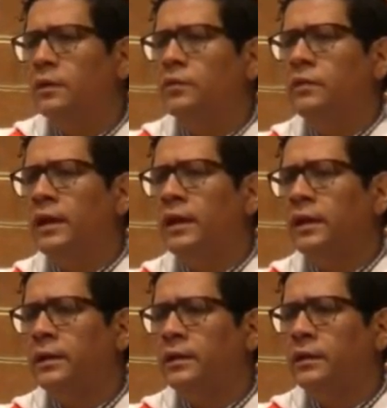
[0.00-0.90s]
And
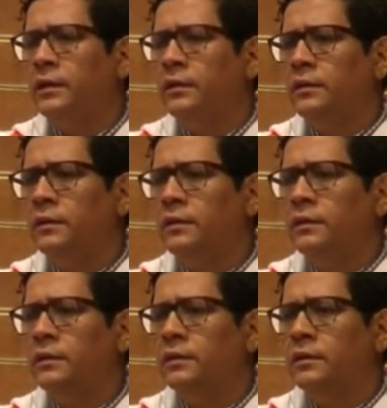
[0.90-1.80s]
today,
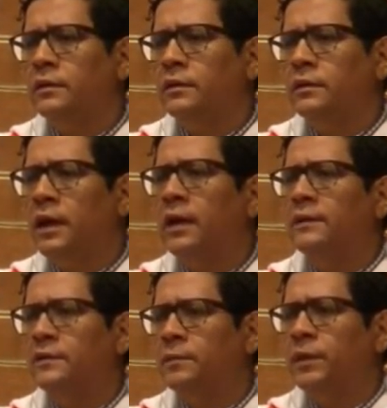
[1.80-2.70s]

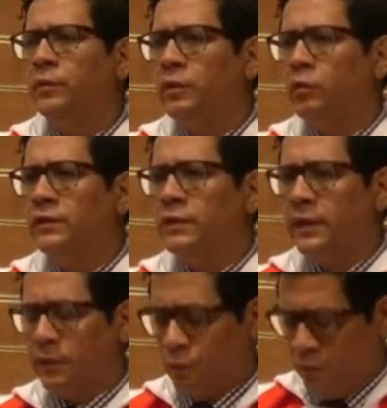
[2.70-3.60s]
God is appearing
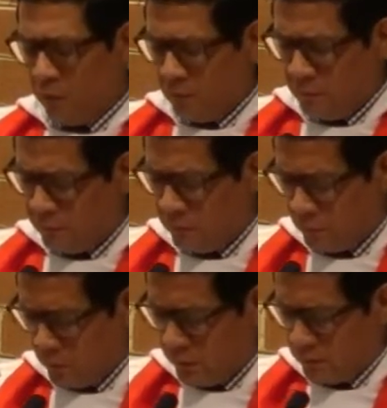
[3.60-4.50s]
once again to all of us
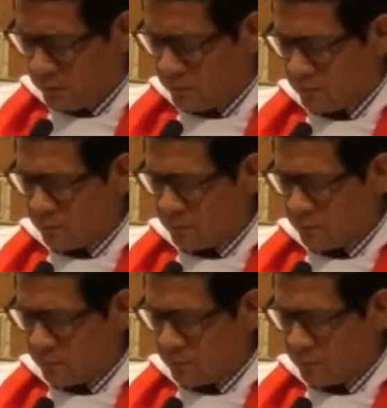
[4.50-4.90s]
this morning.